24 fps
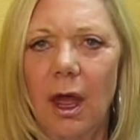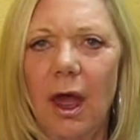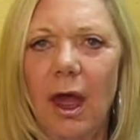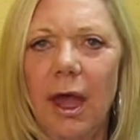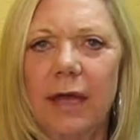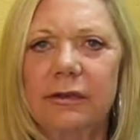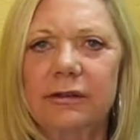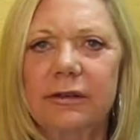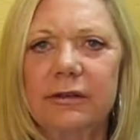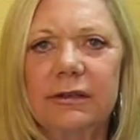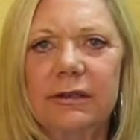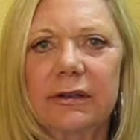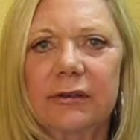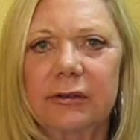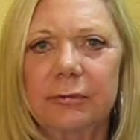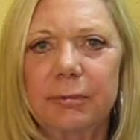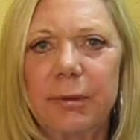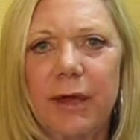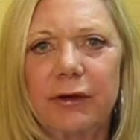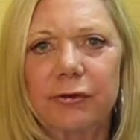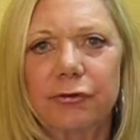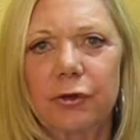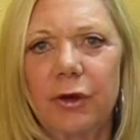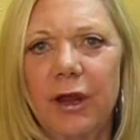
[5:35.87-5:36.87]
I didn't
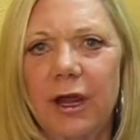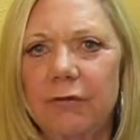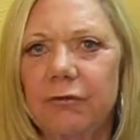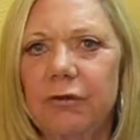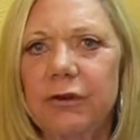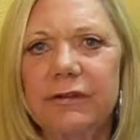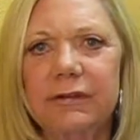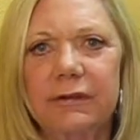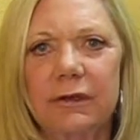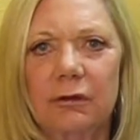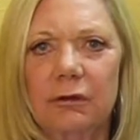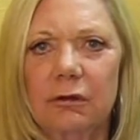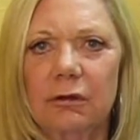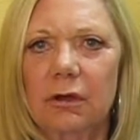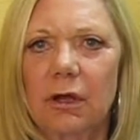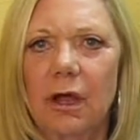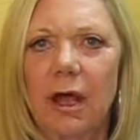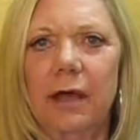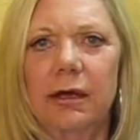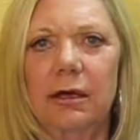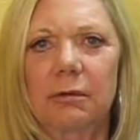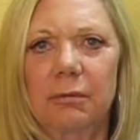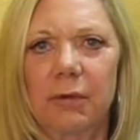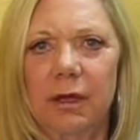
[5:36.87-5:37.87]
expect for every single
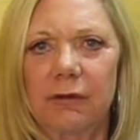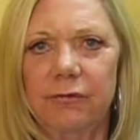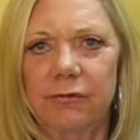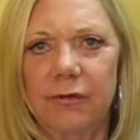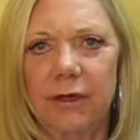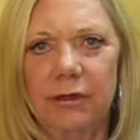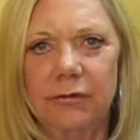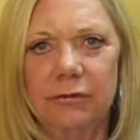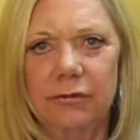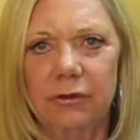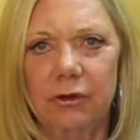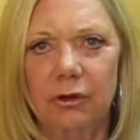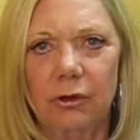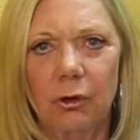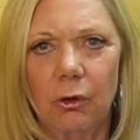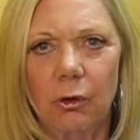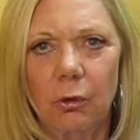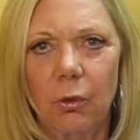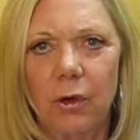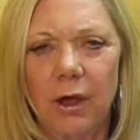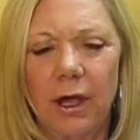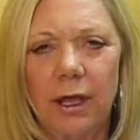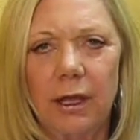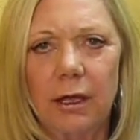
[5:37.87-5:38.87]
line in my face to
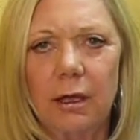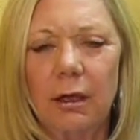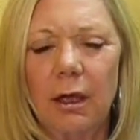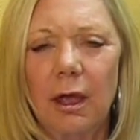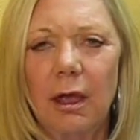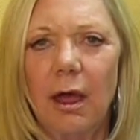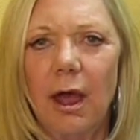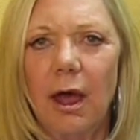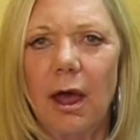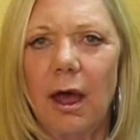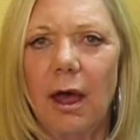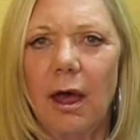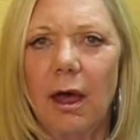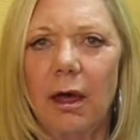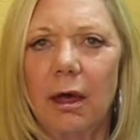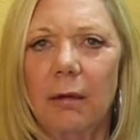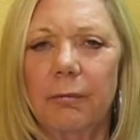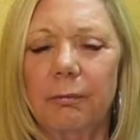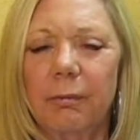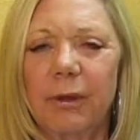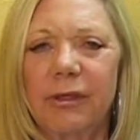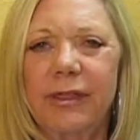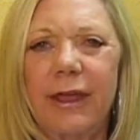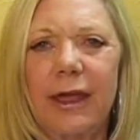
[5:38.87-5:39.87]
go away,
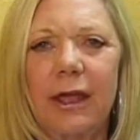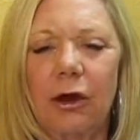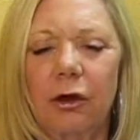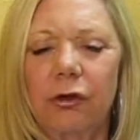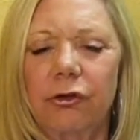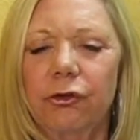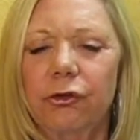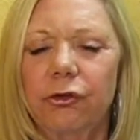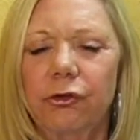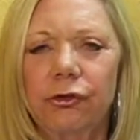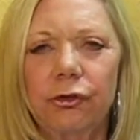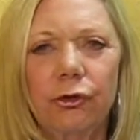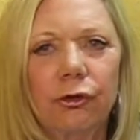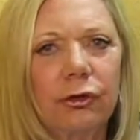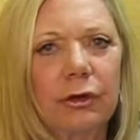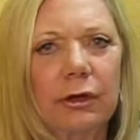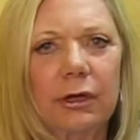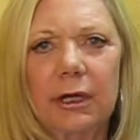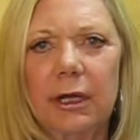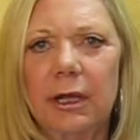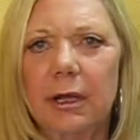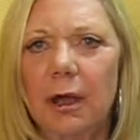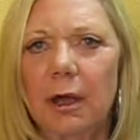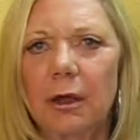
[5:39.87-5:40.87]
but they are
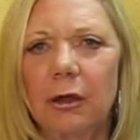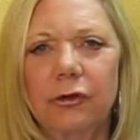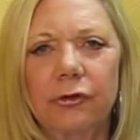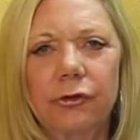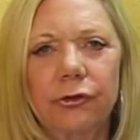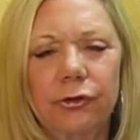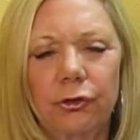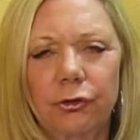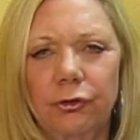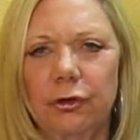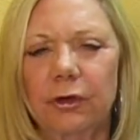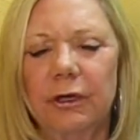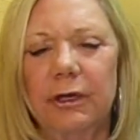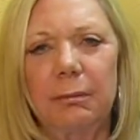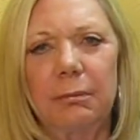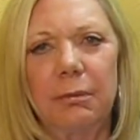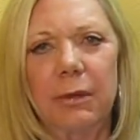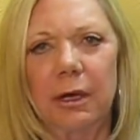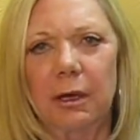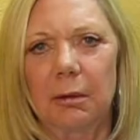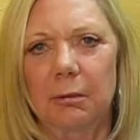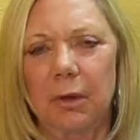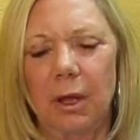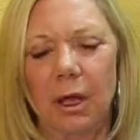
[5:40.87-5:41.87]
certainly
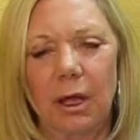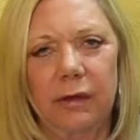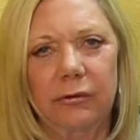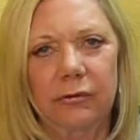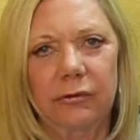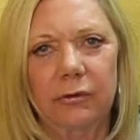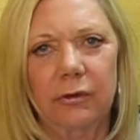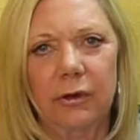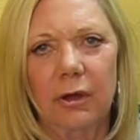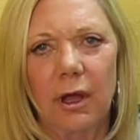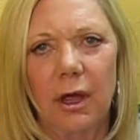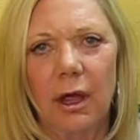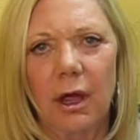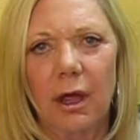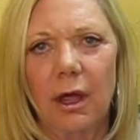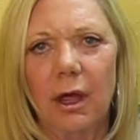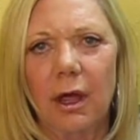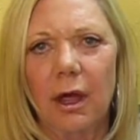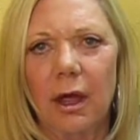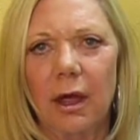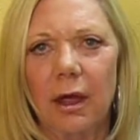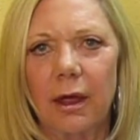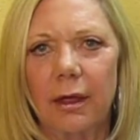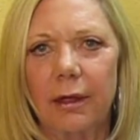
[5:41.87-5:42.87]
minimized.
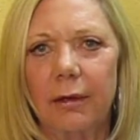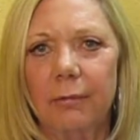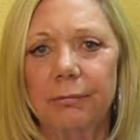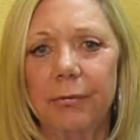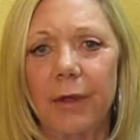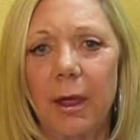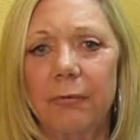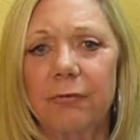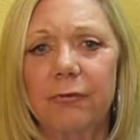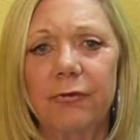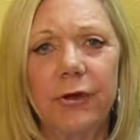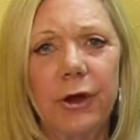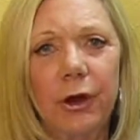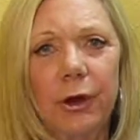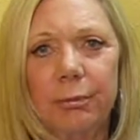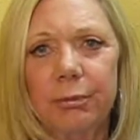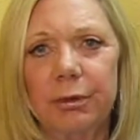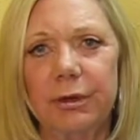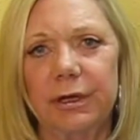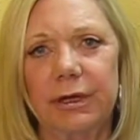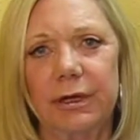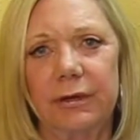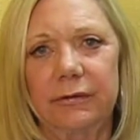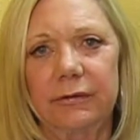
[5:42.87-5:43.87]
I'm
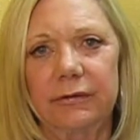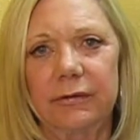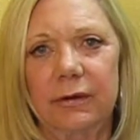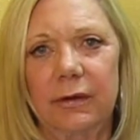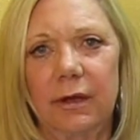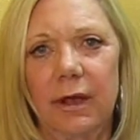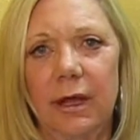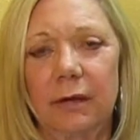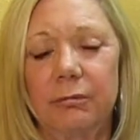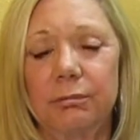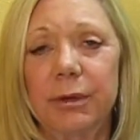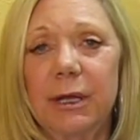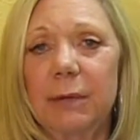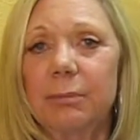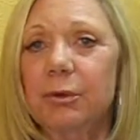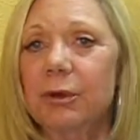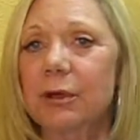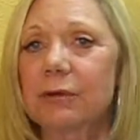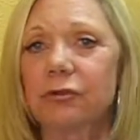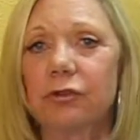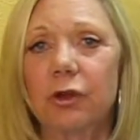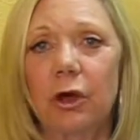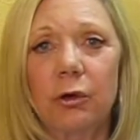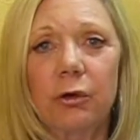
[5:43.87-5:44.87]
very pleased, and people
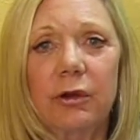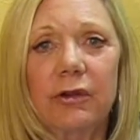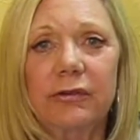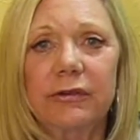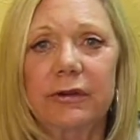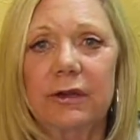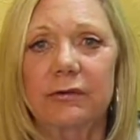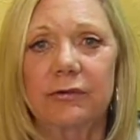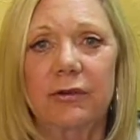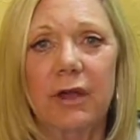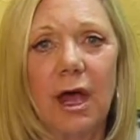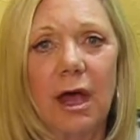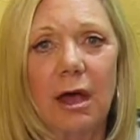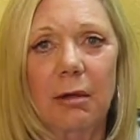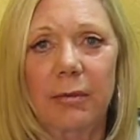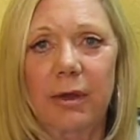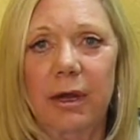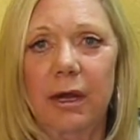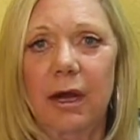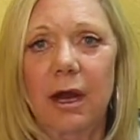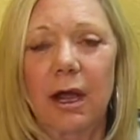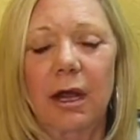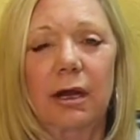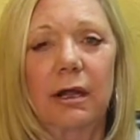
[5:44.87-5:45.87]
have noticed and have
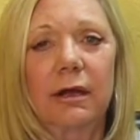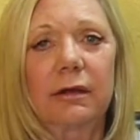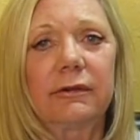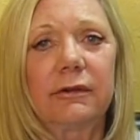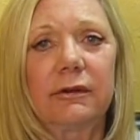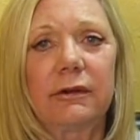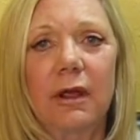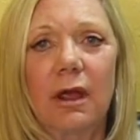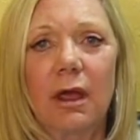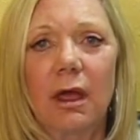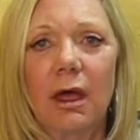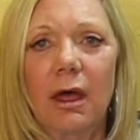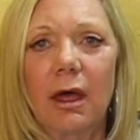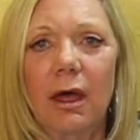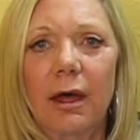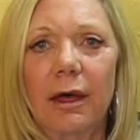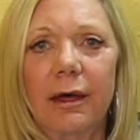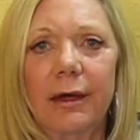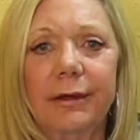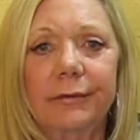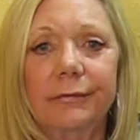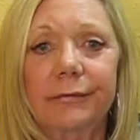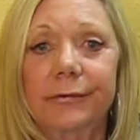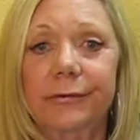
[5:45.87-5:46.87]
commented on it,
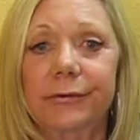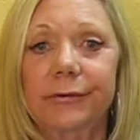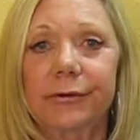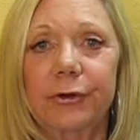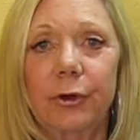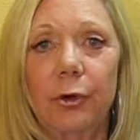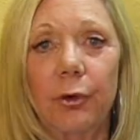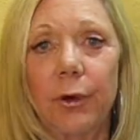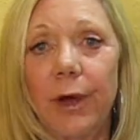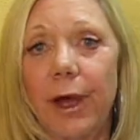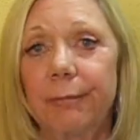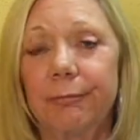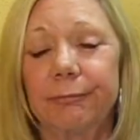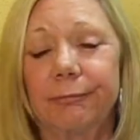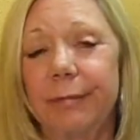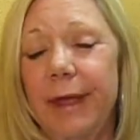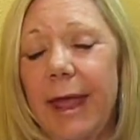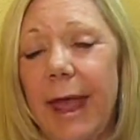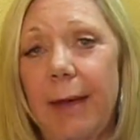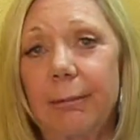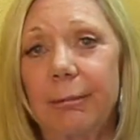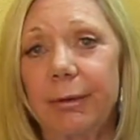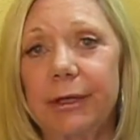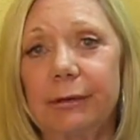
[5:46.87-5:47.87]
so I'm
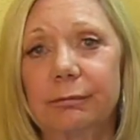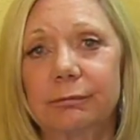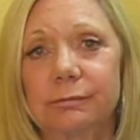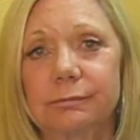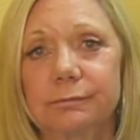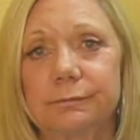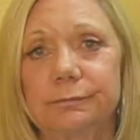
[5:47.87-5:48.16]
happy.